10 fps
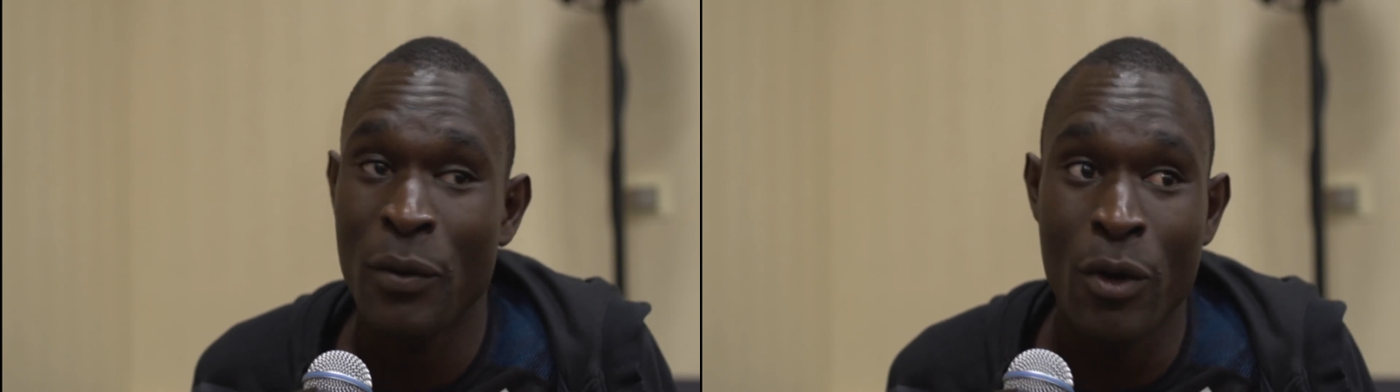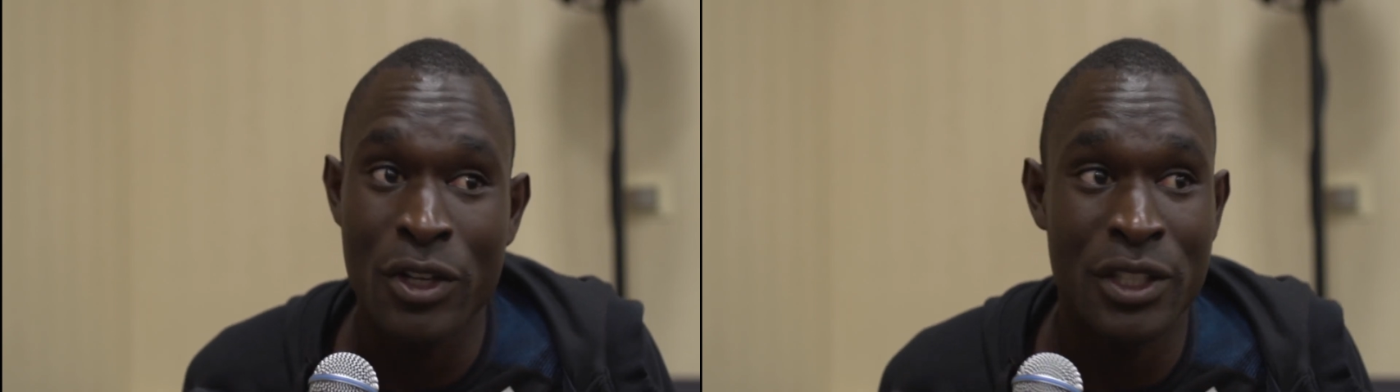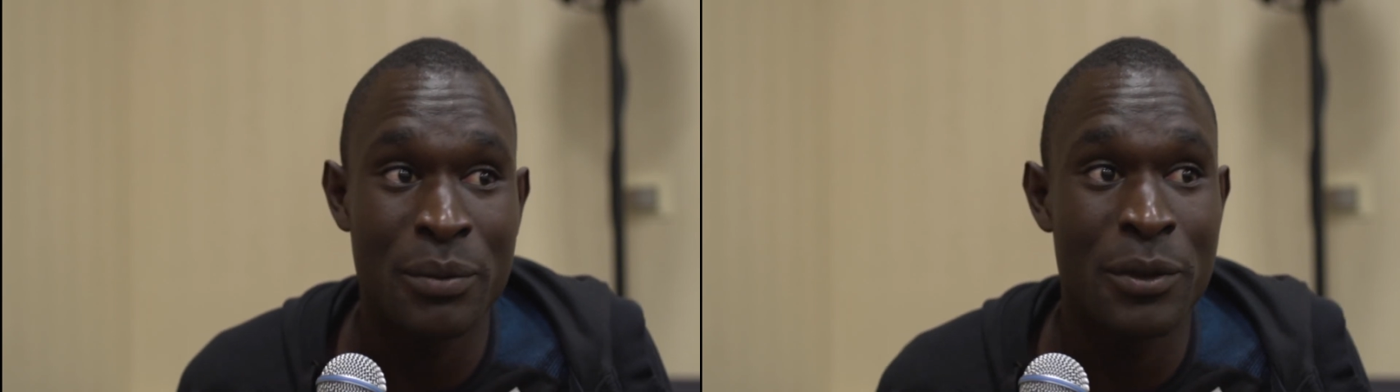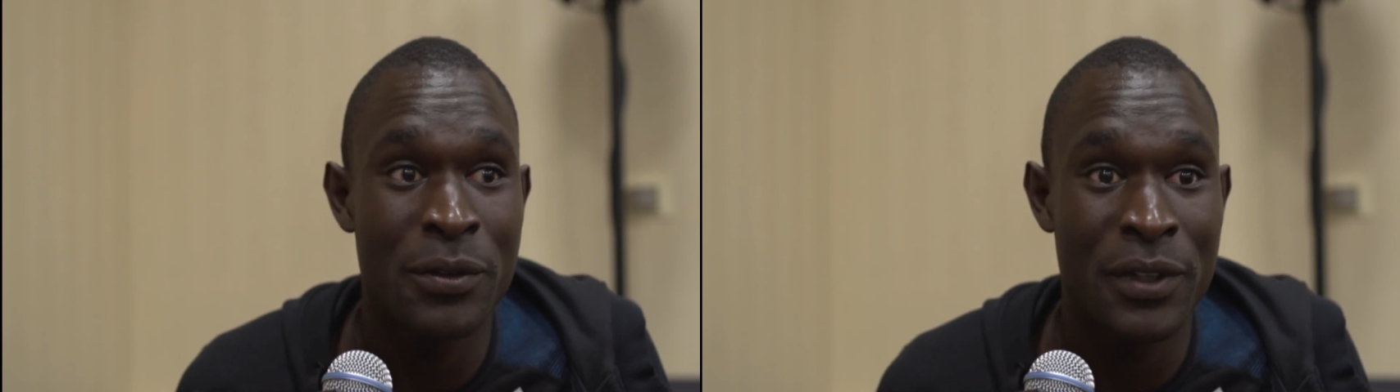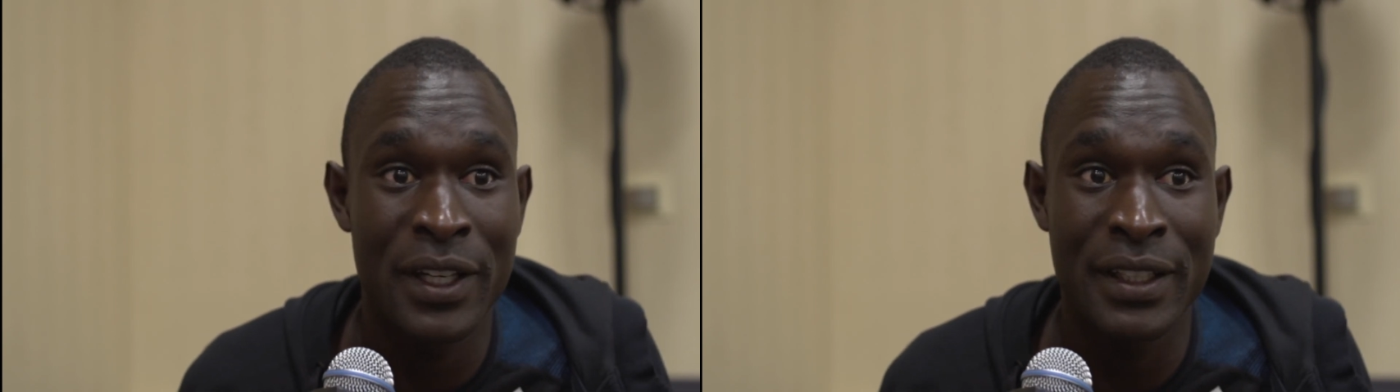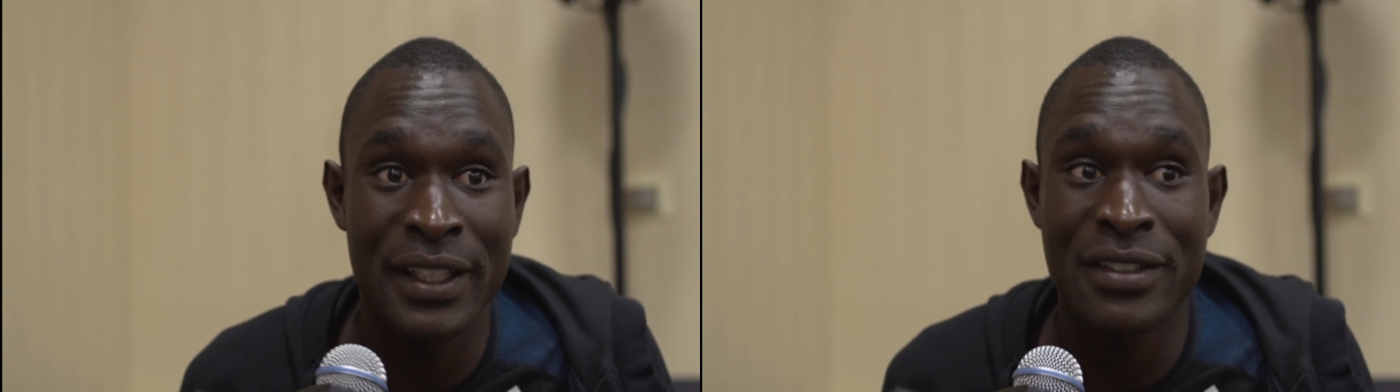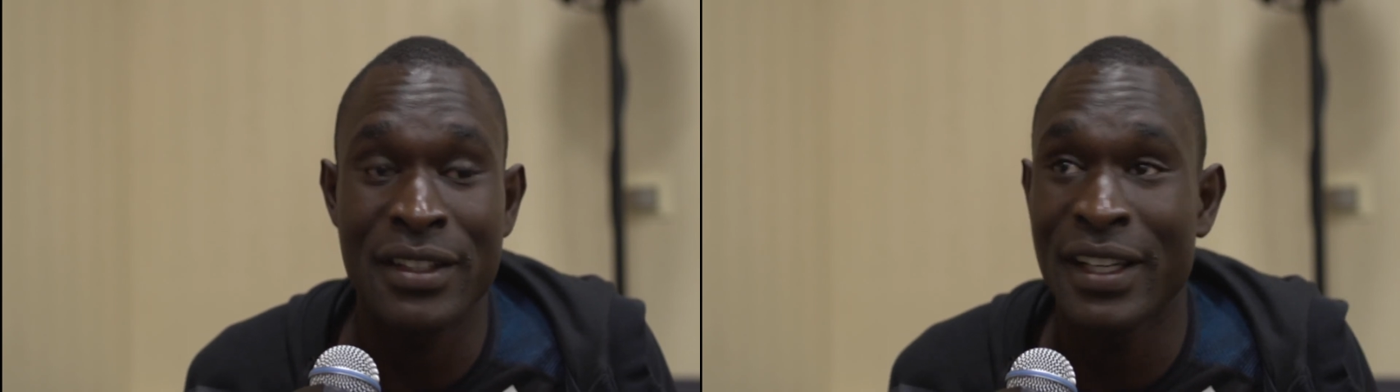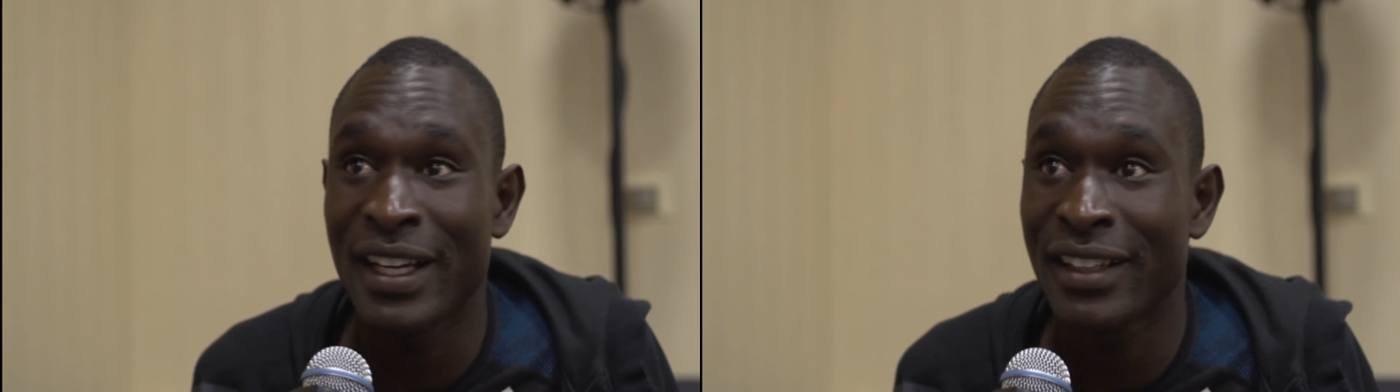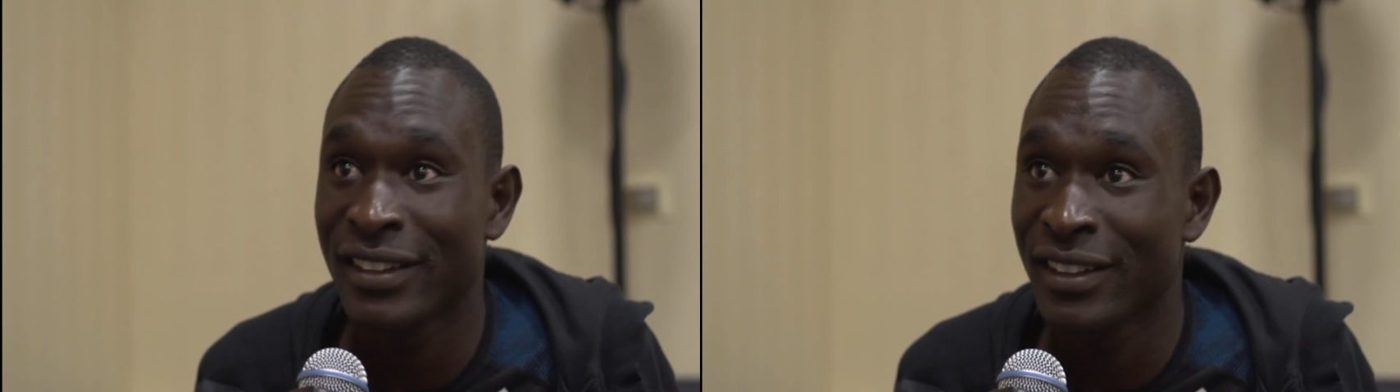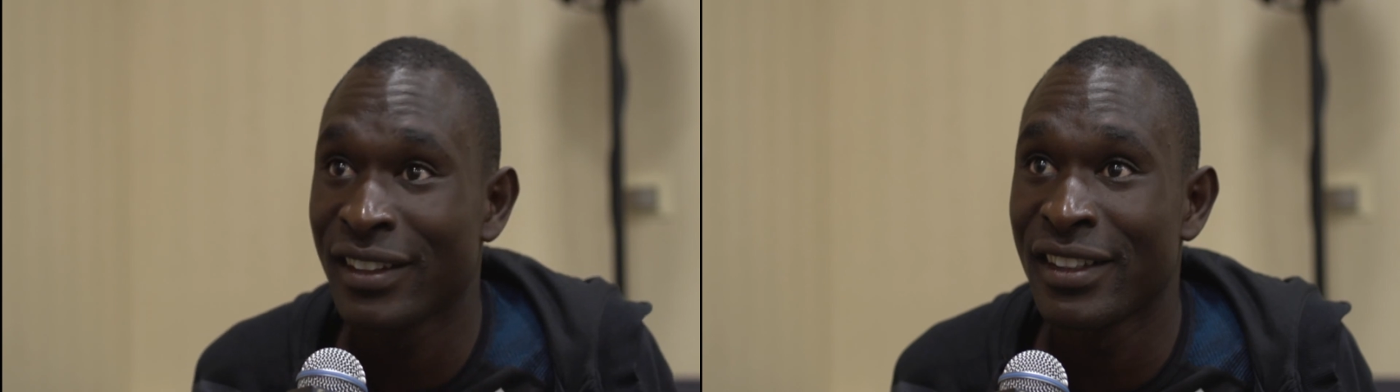watching movie and just
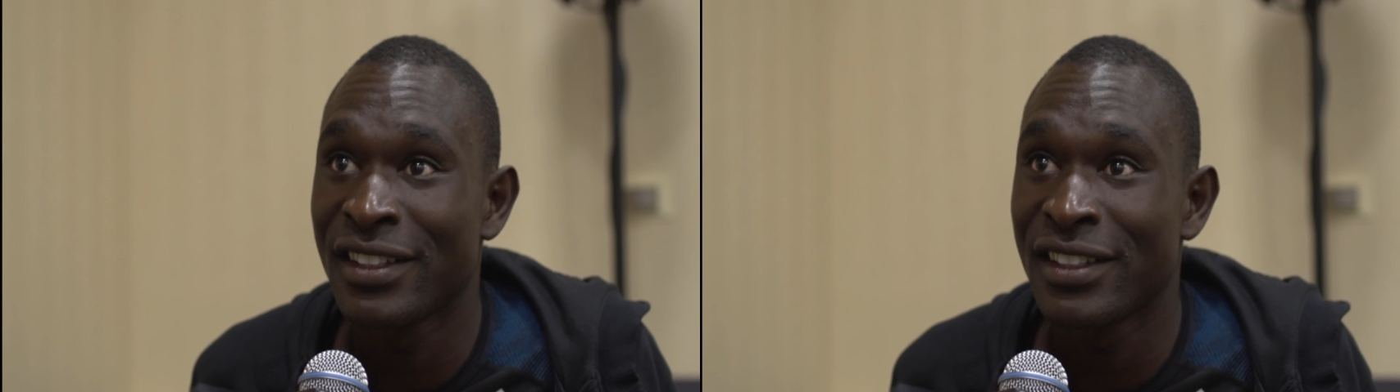relaxing,